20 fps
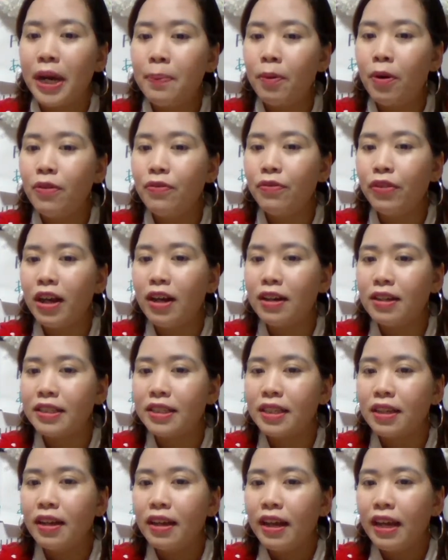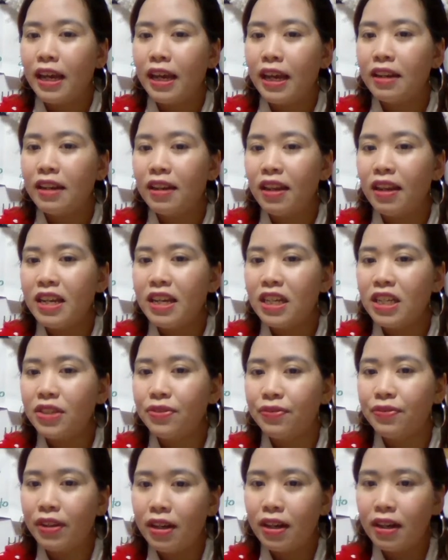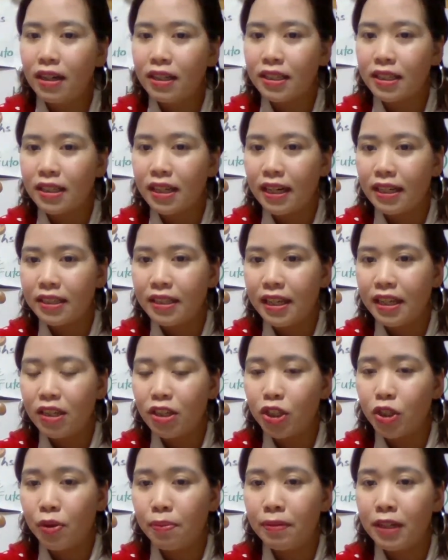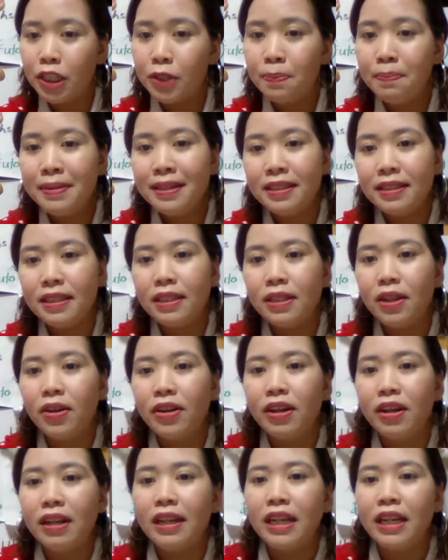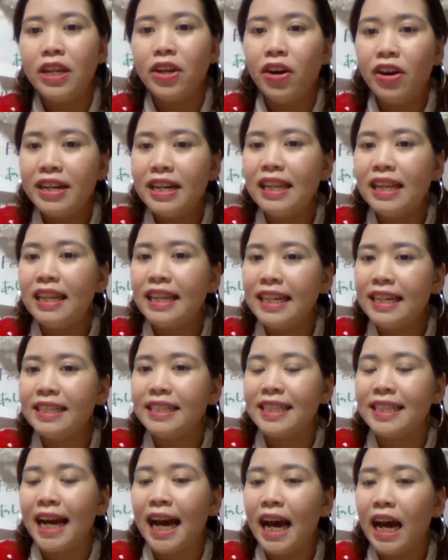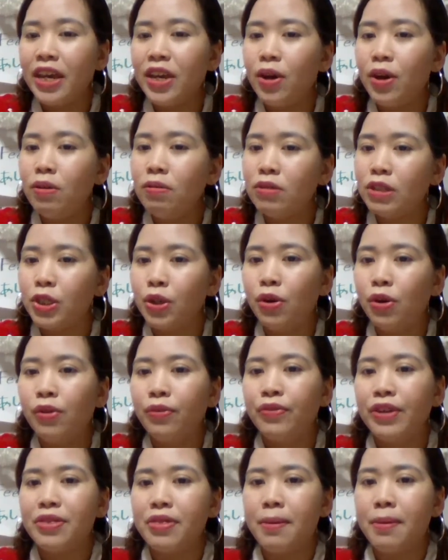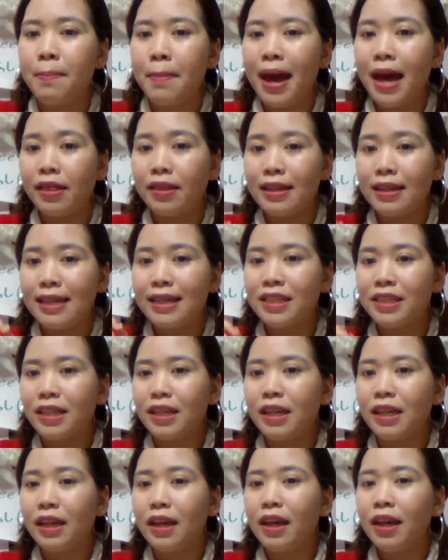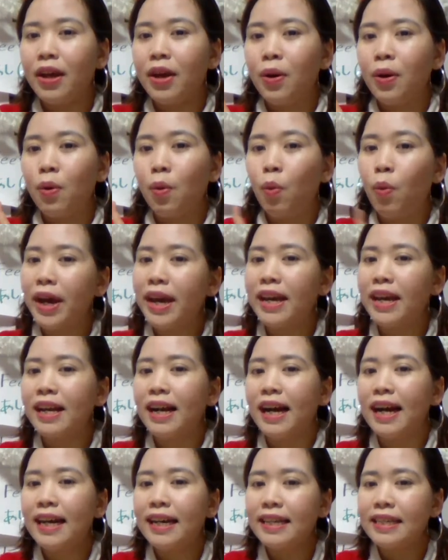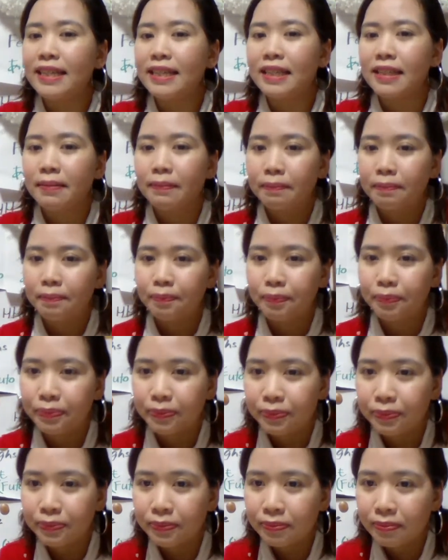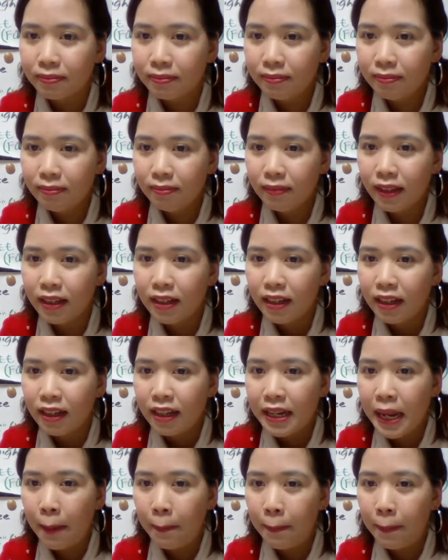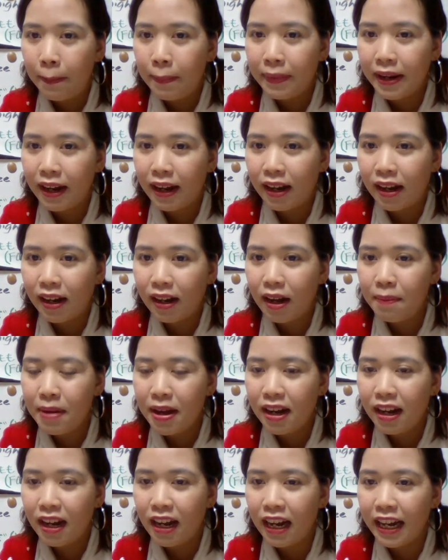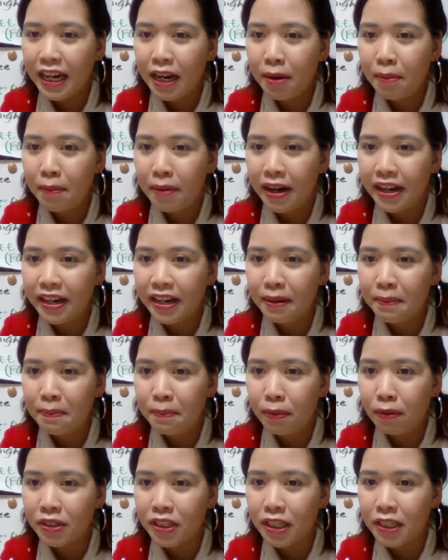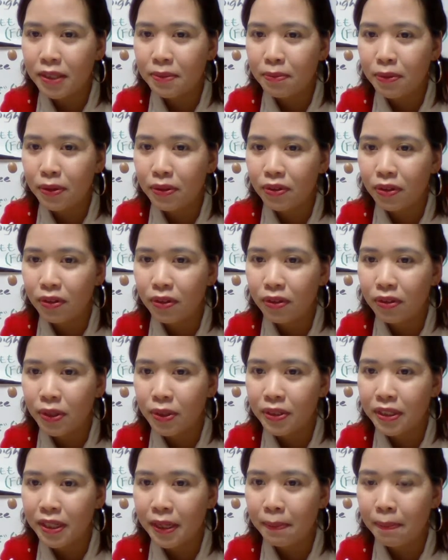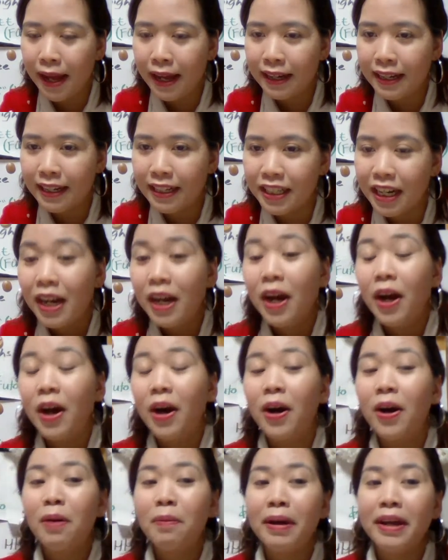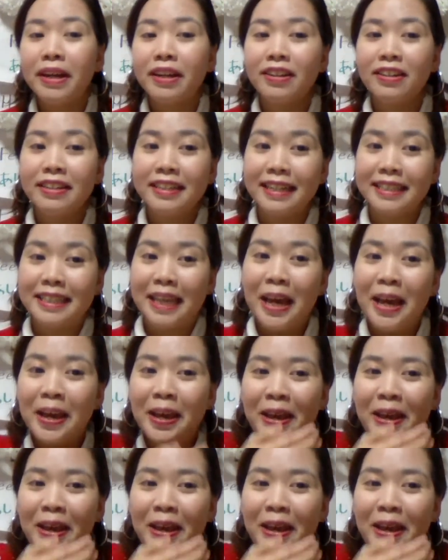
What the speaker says: Cypro Vlogs and Leon's Vlogs. Guys, thank you so much. Mrs. Leona Lin Tayon solving the math easy way, guys.Nakakaman hanama namboses mo total package. Oh my goodness.